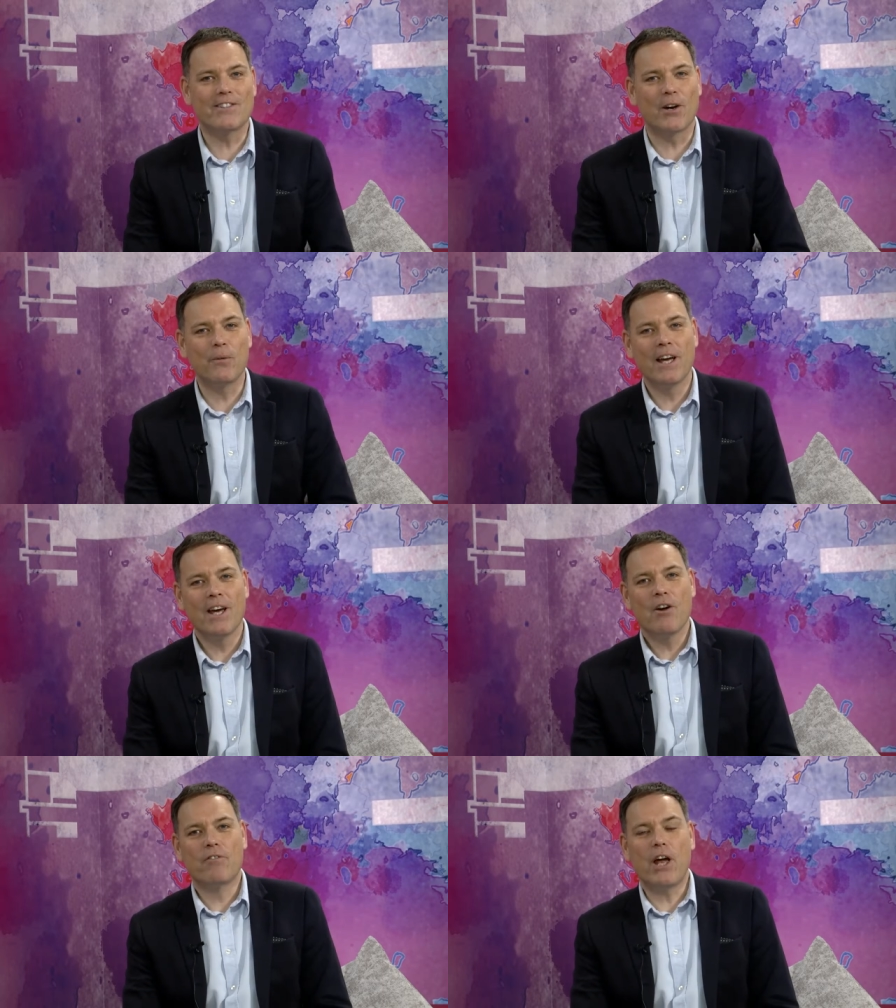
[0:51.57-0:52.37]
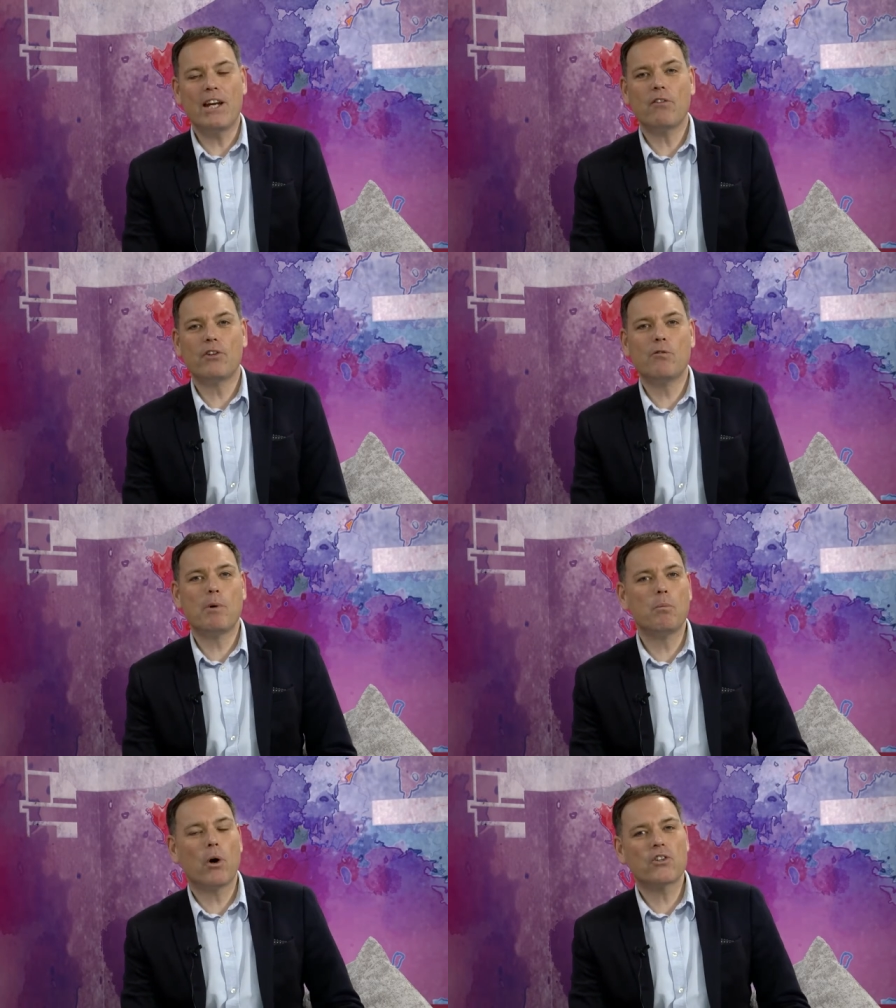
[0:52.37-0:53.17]
So for any of you who've
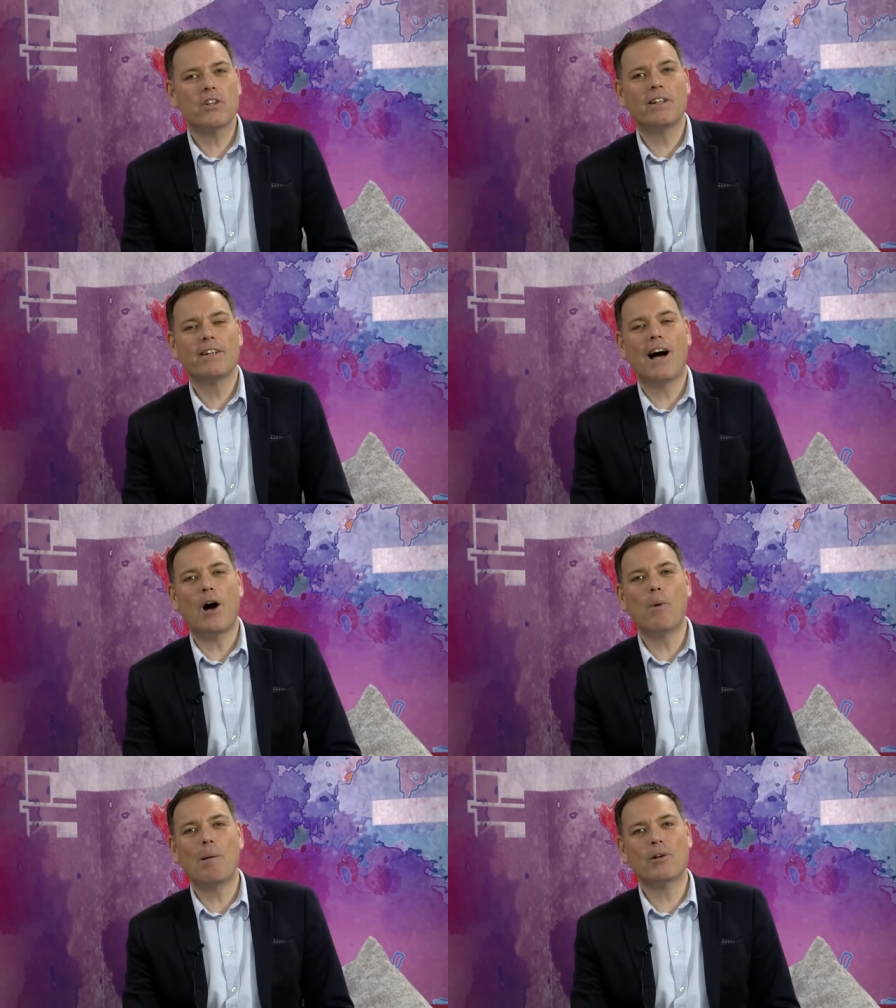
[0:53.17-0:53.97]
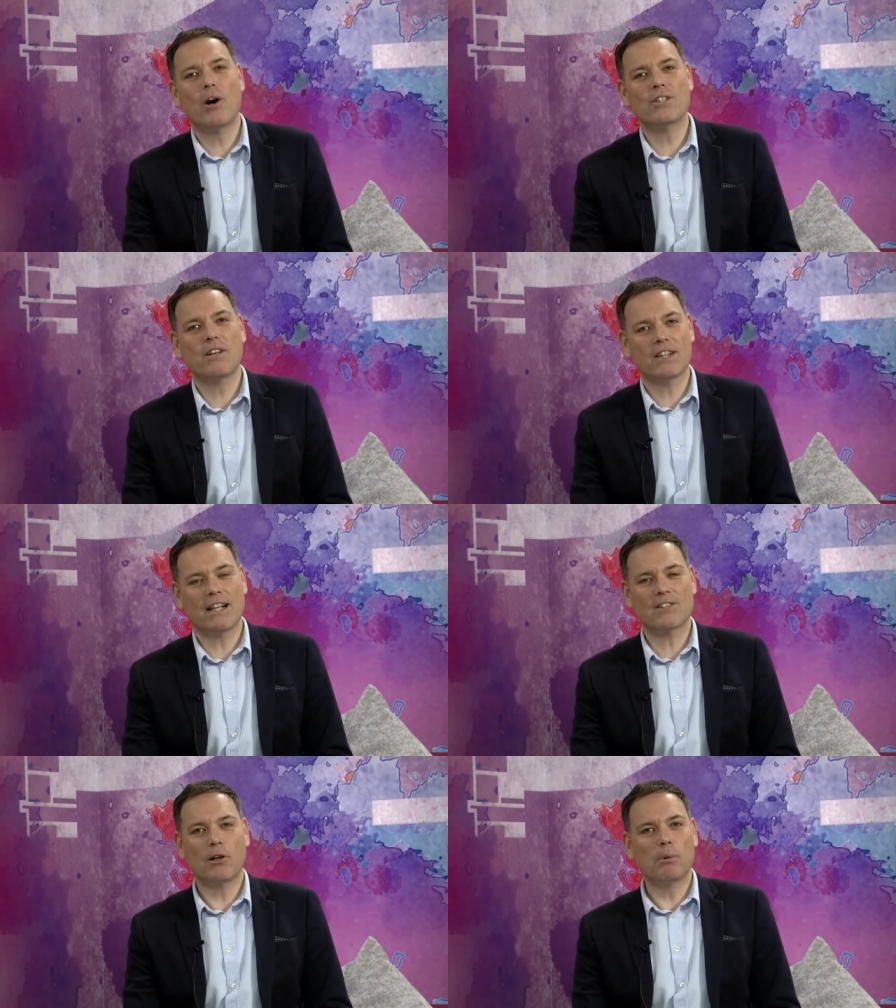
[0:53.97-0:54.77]
been watching our webinars over the
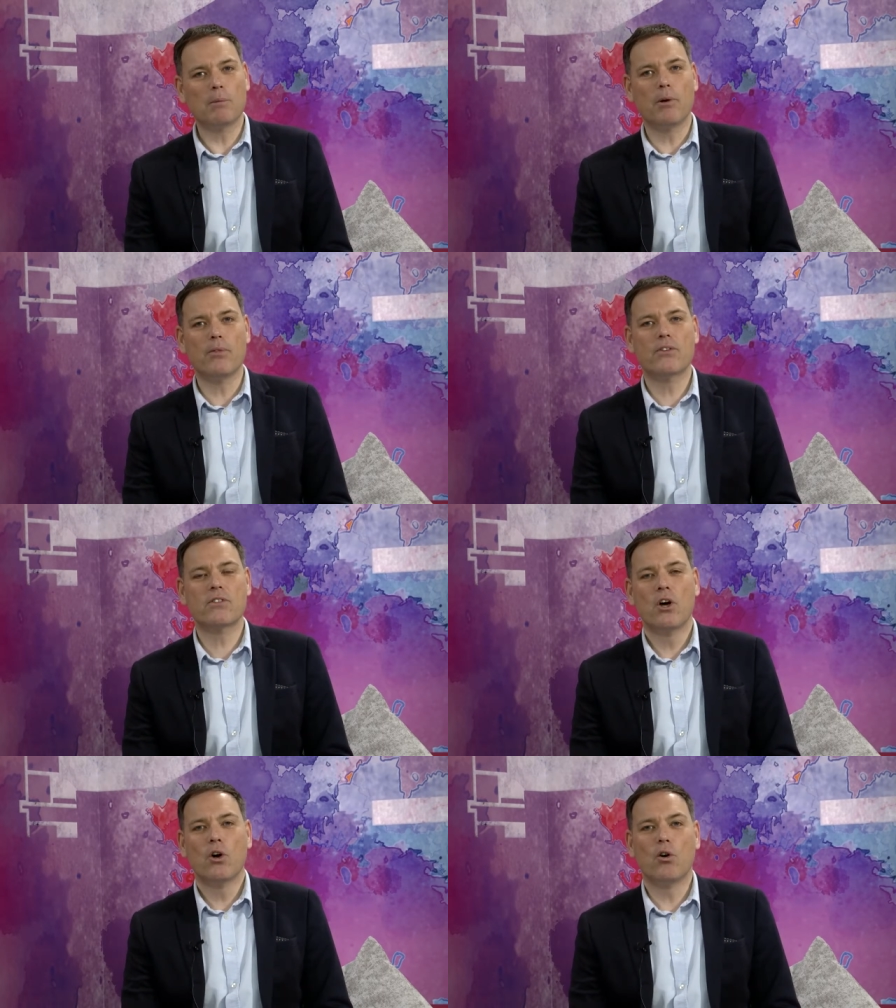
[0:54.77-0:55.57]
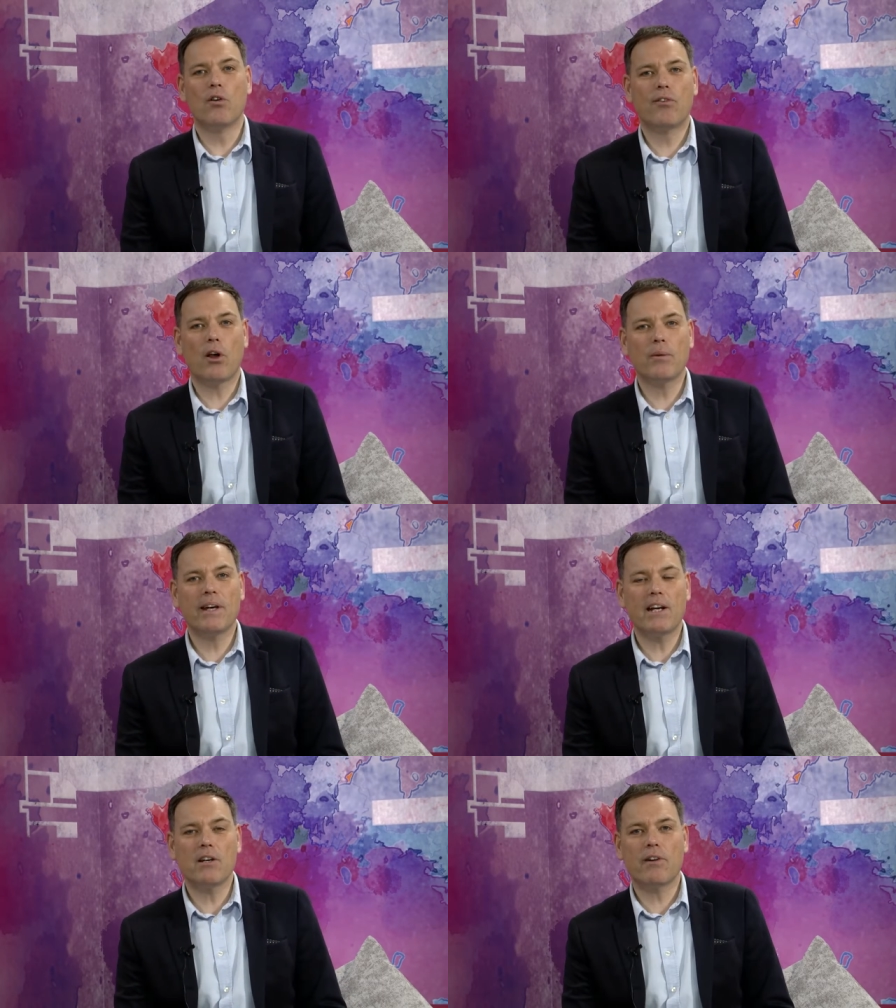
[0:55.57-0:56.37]
last couple of months or following
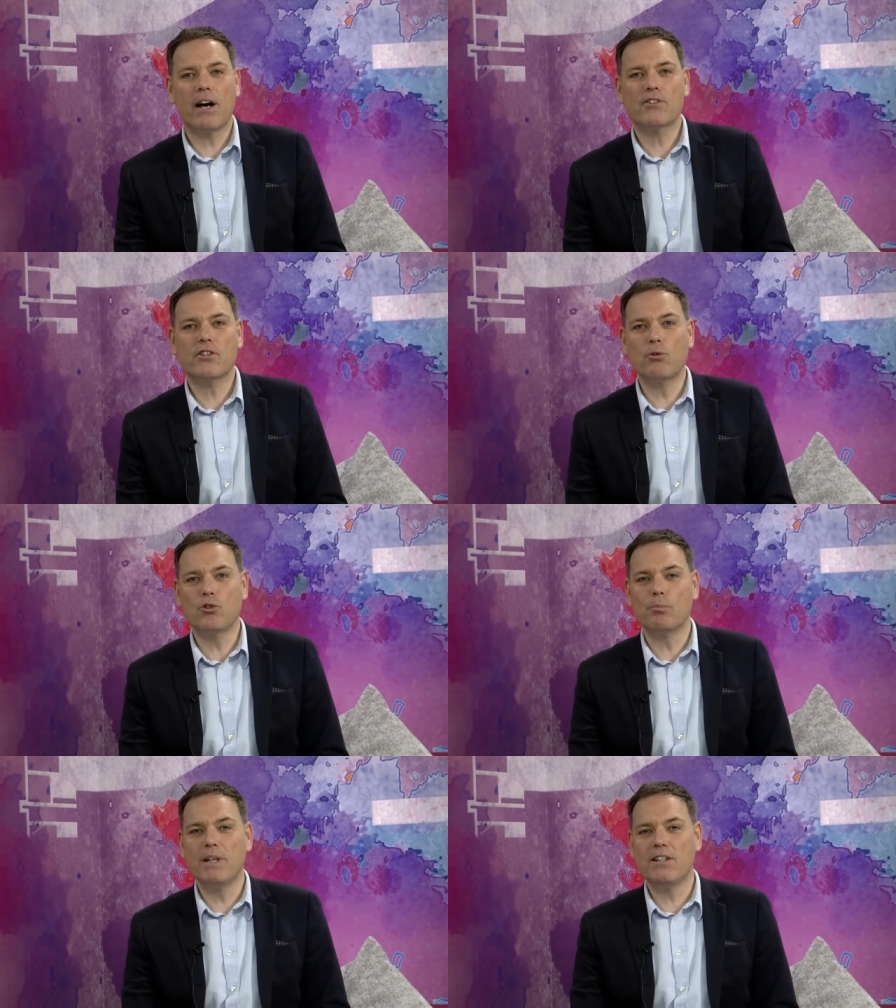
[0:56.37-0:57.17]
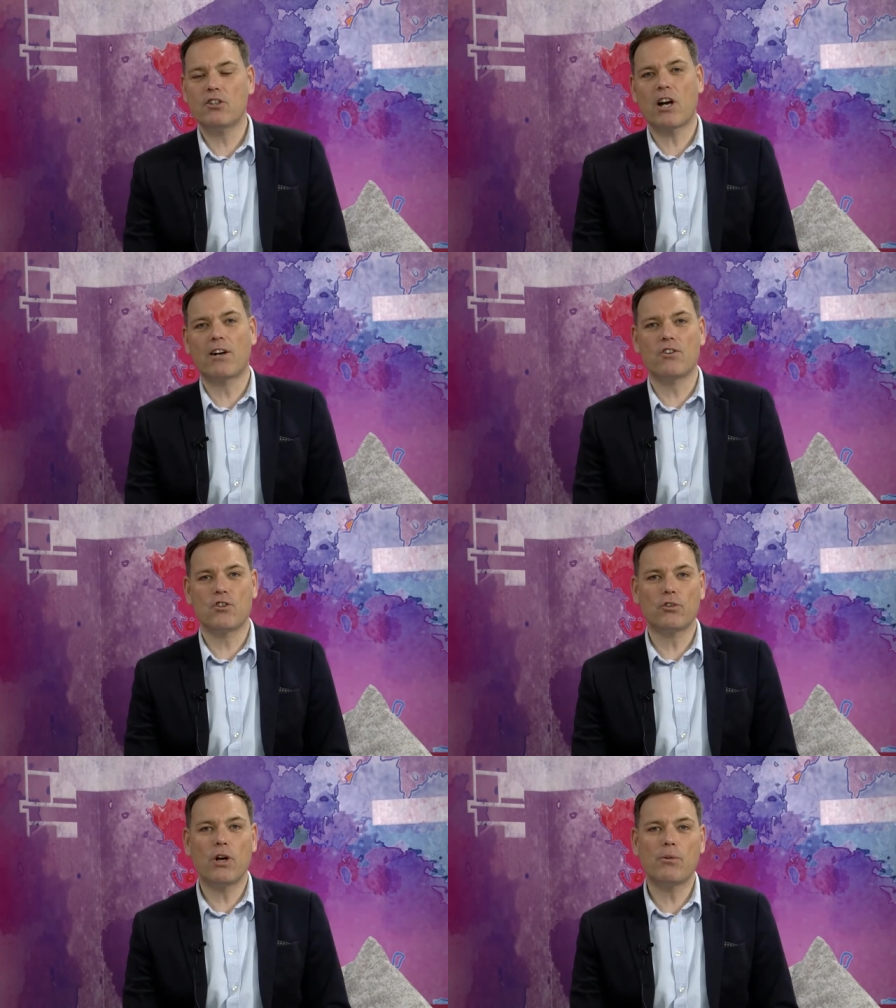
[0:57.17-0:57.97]
any of our social media channels,
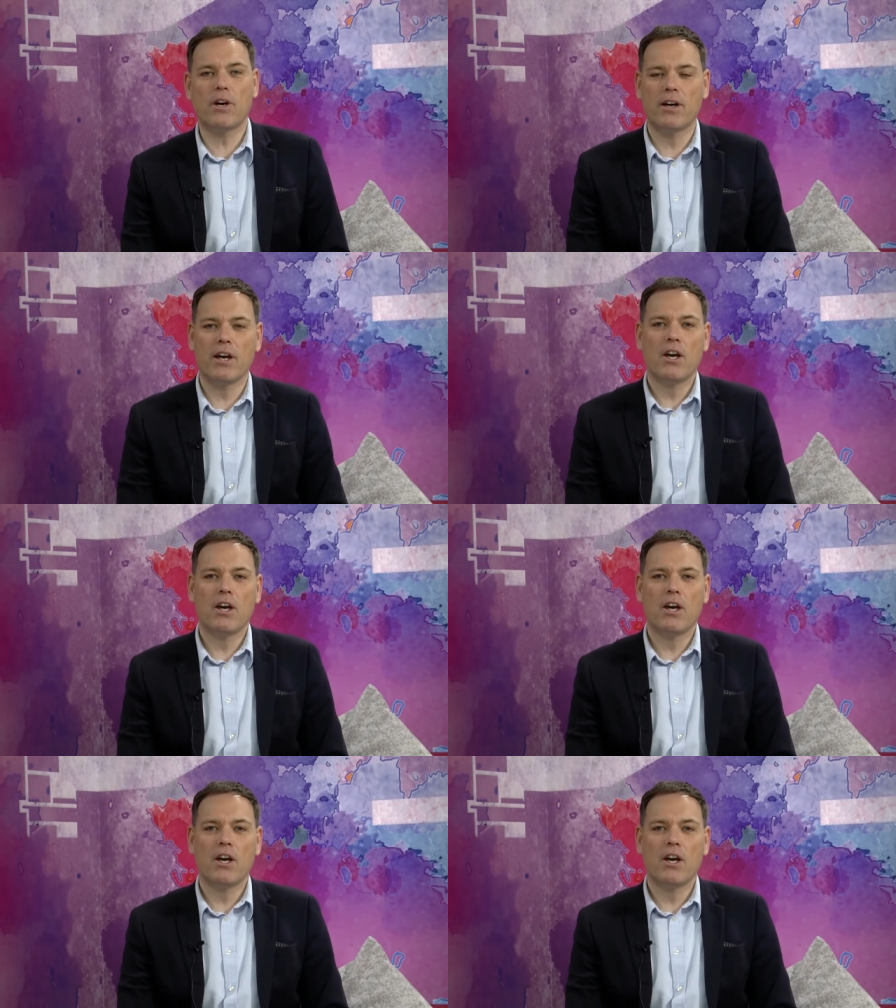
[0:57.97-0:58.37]
you'll know that